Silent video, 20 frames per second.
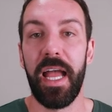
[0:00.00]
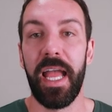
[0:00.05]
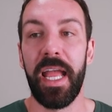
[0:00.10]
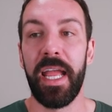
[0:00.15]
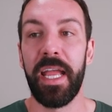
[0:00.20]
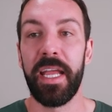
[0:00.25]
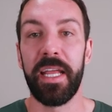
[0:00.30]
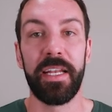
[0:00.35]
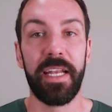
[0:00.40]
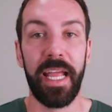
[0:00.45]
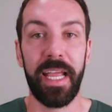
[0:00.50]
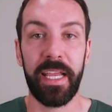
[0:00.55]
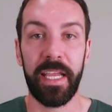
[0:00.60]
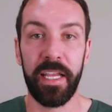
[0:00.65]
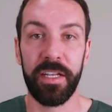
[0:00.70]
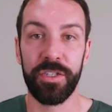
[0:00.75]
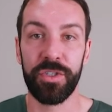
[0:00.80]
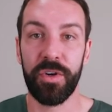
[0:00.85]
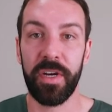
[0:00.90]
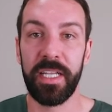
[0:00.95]
and it
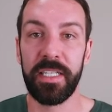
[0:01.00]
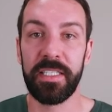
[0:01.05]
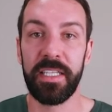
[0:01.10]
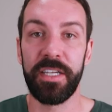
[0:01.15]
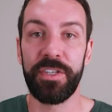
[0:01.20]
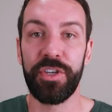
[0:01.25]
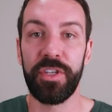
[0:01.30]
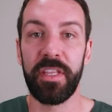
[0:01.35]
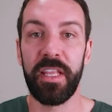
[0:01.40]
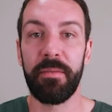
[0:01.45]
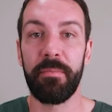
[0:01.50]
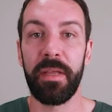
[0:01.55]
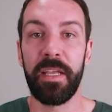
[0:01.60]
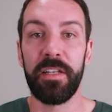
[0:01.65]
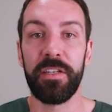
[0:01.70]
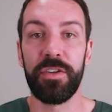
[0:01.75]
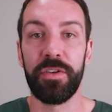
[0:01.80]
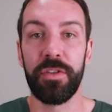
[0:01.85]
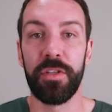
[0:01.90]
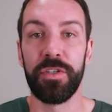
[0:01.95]
can transition them
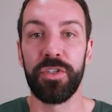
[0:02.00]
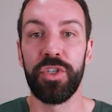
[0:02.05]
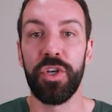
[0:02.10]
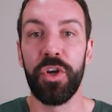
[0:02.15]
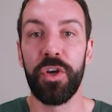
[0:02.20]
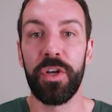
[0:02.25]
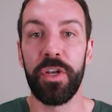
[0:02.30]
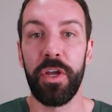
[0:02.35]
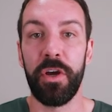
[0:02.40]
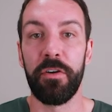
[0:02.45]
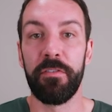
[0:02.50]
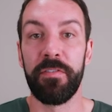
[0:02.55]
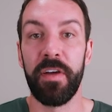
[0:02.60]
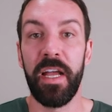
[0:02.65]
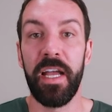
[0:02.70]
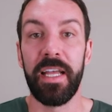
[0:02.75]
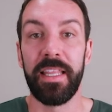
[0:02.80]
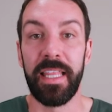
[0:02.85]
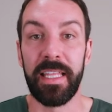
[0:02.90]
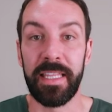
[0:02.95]
into the journey of
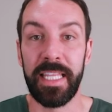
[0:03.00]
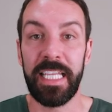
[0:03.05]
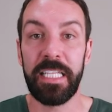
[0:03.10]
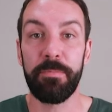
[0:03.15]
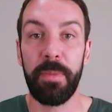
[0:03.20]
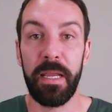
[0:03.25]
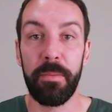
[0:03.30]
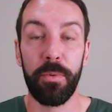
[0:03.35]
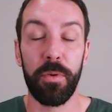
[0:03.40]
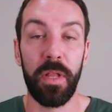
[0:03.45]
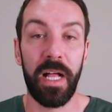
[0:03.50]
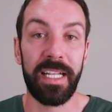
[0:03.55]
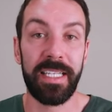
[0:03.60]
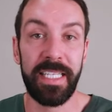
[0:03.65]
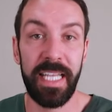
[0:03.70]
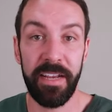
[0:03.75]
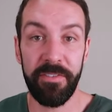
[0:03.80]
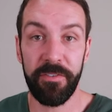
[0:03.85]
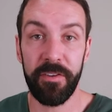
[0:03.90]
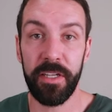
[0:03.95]
that these people are
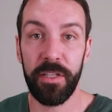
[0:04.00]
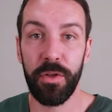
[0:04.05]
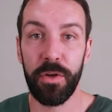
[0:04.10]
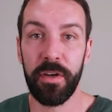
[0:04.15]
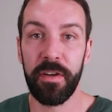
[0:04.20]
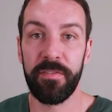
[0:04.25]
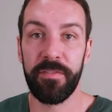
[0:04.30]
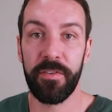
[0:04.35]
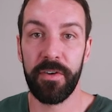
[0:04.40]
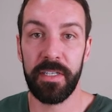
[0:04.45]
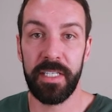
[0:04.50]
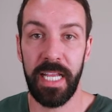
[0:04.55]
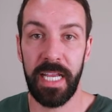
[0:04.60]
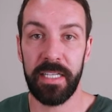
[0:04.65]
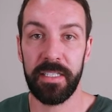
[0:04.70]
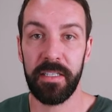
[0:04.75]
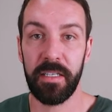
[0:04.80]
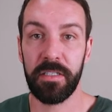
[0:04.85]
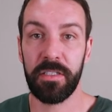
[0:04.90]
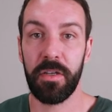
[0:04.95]
definitely looking for a
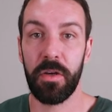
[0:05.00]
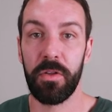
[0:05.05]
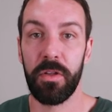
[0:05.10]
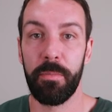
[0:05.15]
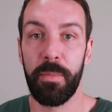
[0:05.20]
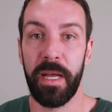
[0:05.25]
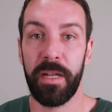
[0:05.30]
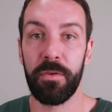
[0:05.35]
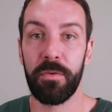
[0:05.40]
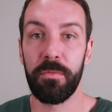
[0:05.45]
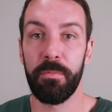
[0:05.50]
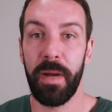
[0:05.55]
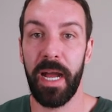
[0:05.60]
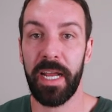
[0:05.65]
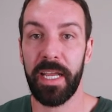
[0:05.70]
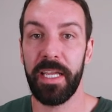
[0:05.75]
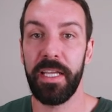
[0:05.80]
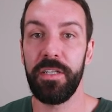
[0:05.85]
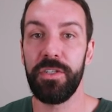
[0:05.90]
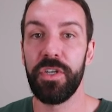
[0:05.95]
Tesla solar panel
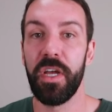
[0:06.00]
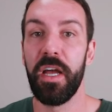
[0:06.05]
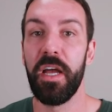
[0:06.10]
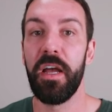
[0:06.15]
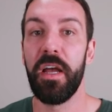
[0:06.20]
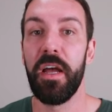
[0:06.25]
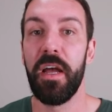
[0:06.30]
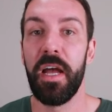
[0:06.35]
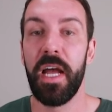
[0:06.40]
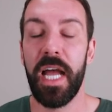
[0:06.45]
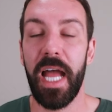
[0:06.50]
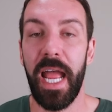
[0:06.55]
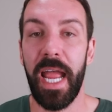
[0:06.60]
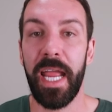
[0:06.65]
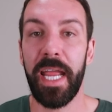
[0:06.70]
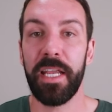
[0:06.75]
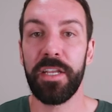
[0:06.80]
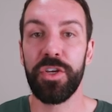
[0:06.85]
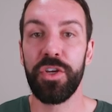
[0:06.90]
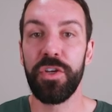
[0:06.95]
package,
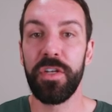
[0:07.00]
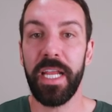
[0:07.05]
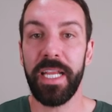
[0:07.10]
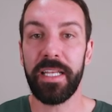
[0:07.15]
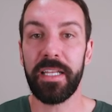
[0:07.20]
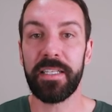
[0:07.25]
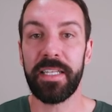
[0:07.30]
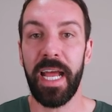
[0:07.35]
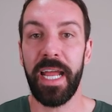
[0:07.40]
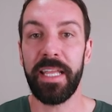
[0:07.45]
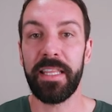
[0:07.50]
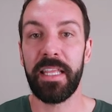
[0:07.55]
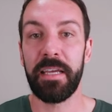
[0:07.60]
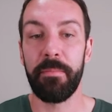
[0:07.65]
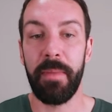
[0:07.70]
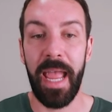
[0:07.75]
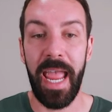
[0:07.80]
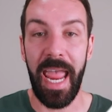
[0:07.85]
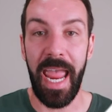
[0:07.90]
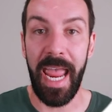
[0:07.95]
and you need to take
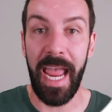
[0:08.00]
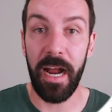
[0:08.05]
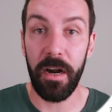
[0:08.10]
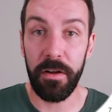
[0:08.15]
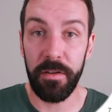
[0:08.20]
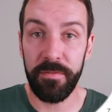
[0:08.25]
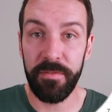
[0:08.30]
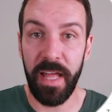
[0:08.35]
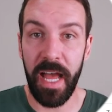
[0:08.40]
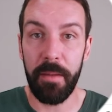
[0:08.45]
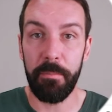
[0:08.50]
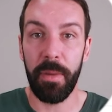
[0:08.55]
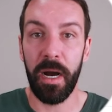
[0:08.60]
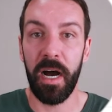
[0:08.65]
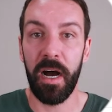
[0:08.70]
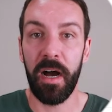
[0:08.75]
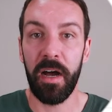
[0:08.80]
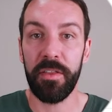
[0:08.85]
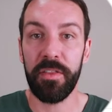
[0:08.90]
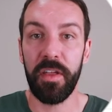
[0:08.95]
them out of that
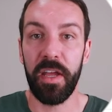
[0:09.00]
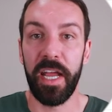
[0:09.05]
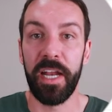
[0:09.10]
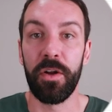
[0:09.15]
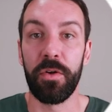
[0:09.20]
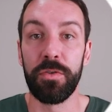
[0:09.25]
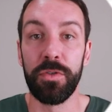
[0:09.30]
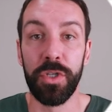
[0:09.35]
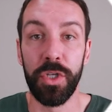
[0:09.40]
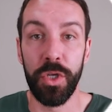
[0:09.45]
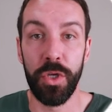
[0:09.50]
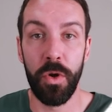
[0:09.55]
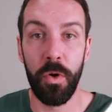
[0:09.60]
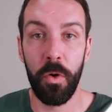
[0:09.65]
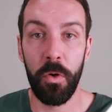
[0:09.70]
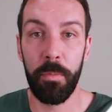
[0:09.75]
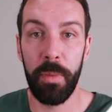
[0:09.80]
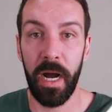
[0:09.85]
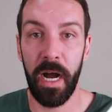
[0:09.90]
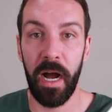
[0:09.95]
path and onto
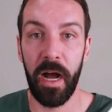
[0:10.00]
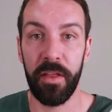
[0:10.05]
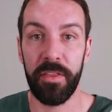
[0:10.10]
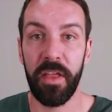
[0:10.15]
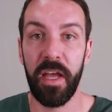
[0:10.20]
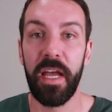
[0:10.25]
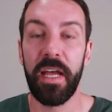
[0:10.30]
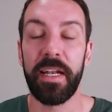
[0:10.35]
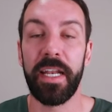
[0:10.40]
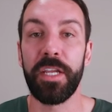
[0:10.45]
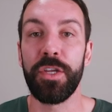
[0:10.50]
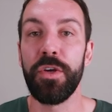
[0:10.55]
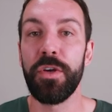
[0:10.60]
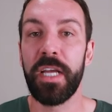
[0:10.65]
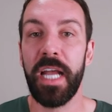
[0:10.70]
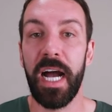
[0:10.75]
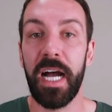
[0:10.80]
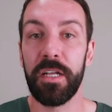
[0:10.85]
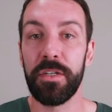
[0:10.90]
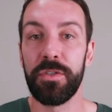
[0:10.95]
your path. Now,
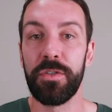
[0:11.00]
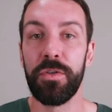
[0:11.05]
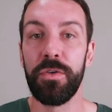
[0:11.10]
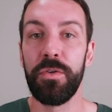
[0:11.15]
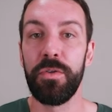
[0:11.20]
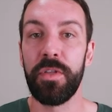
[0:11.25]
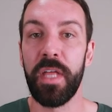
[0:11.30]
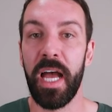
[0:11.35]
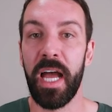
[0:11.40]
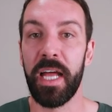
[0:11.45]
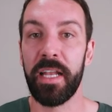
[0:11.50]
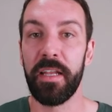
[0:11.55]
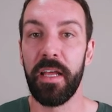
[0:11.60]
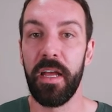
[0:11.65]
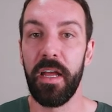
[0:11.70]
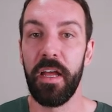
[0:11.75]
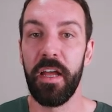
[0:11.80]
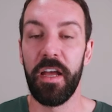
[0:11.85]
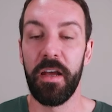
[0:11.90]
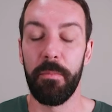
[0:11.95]
you can't do that
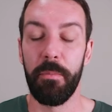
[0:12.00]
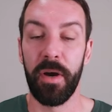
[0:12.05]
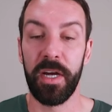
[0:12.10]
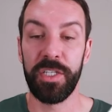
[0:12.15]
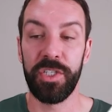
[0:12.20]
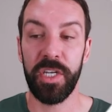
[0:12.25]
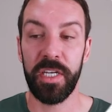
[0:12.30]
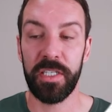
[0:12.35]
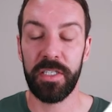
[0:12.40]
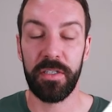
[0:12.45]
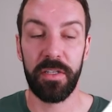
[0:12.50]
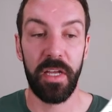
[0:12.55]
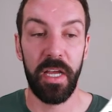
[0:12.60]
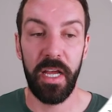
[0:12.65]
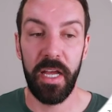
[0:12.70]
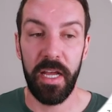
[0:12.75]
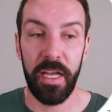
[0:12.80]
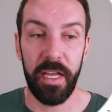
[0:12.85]
by just